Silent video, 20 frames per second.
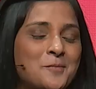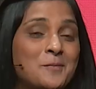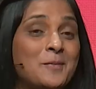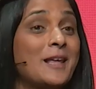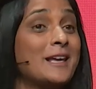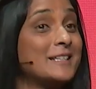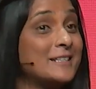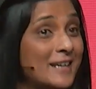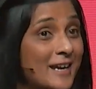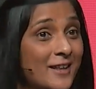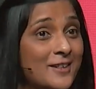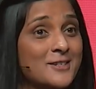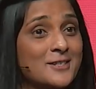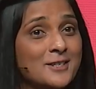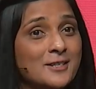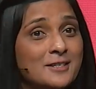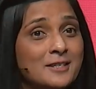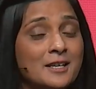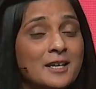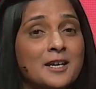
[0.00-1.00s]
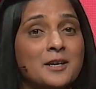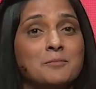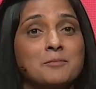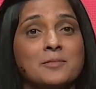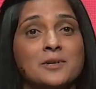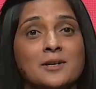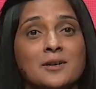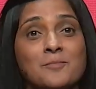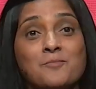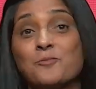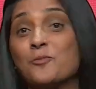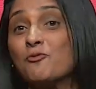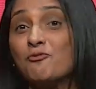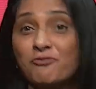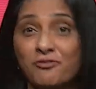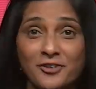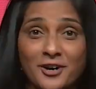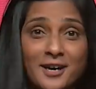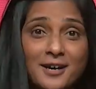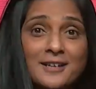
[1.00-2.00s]
Play together as a team, move
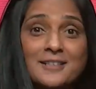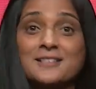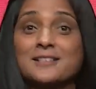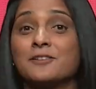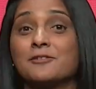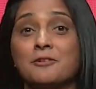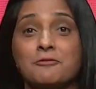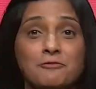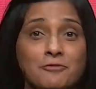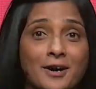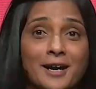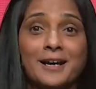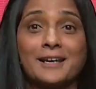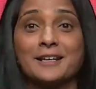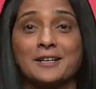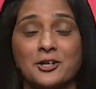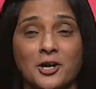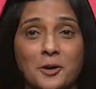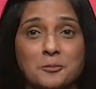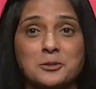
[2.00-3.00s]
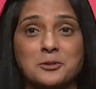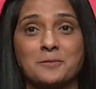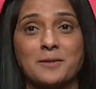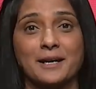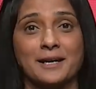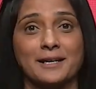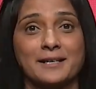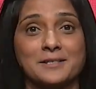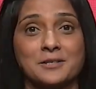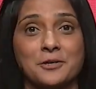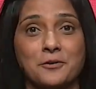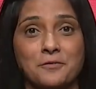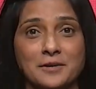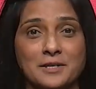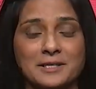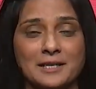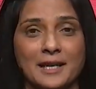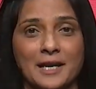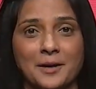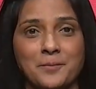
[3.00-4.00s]
fast, and refine and optimize over
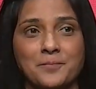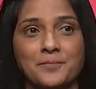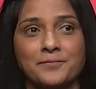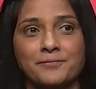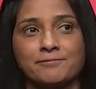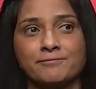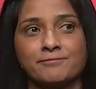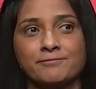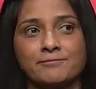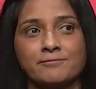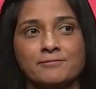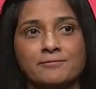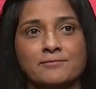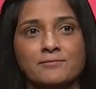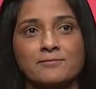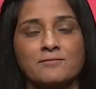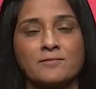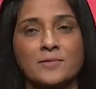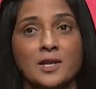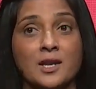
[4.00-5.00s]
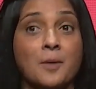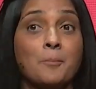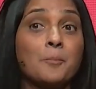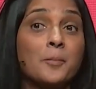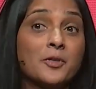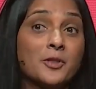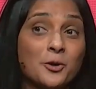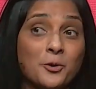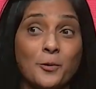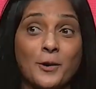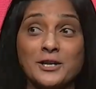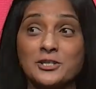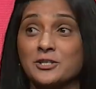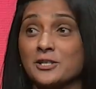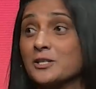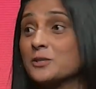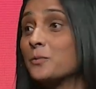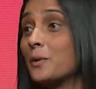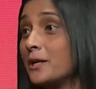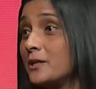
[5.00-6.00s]
time. But the question
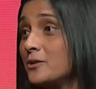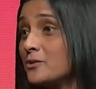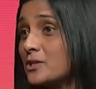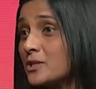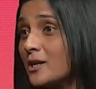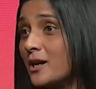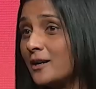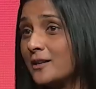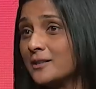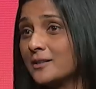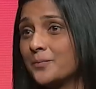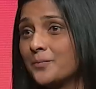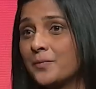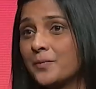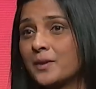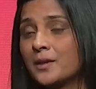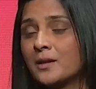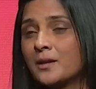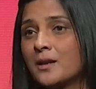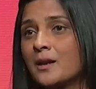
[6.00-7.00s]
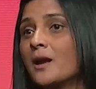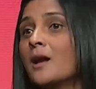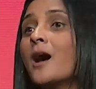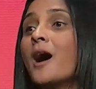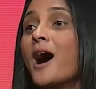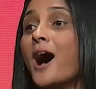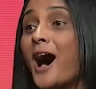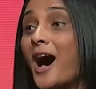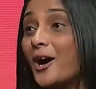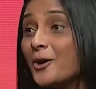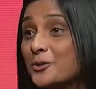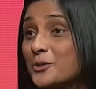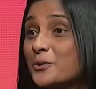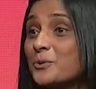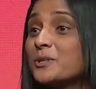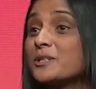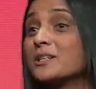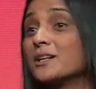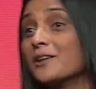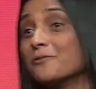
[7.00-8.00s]
is, where do you start? How do you
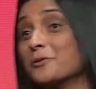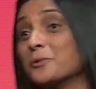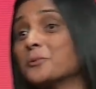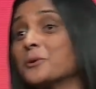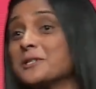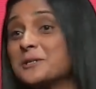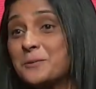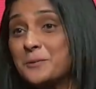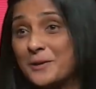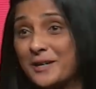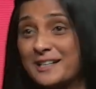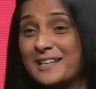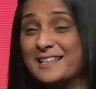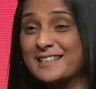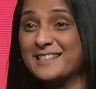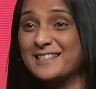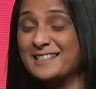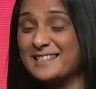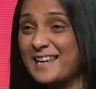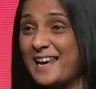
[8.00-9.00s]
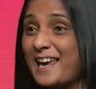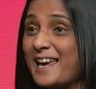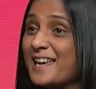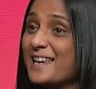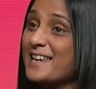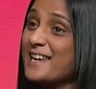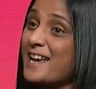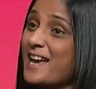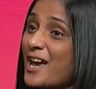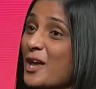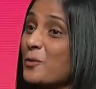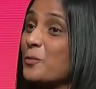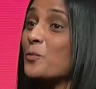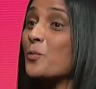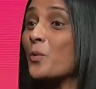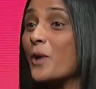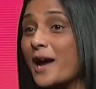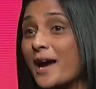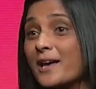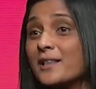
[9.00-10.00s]
uncover what's working today and
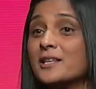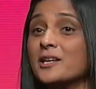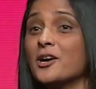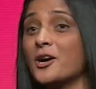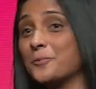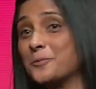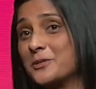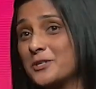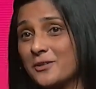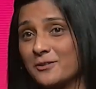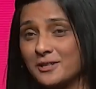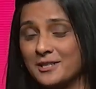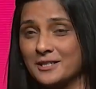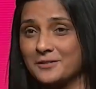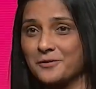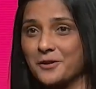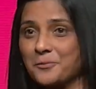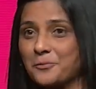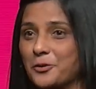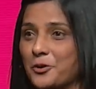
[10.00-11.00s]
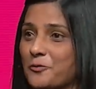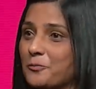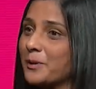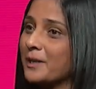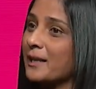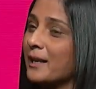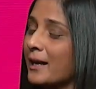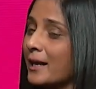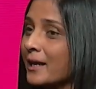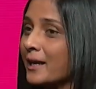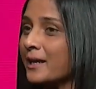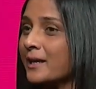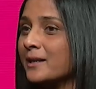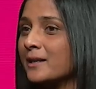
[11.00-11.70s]
where the opportunities for improvement lie?